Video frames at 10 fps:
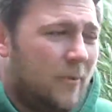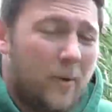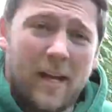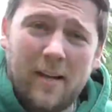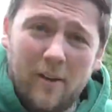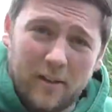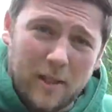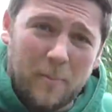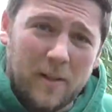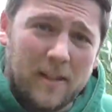We looked
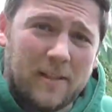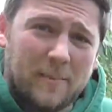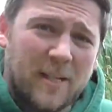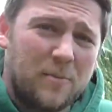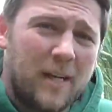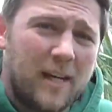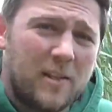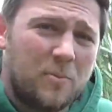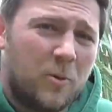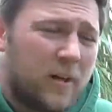up at the specimen lake
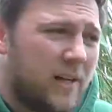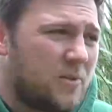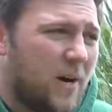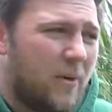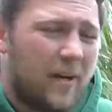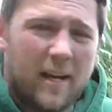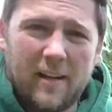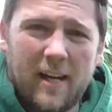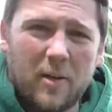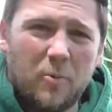this morning as well and
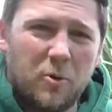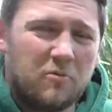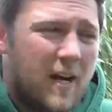had a walk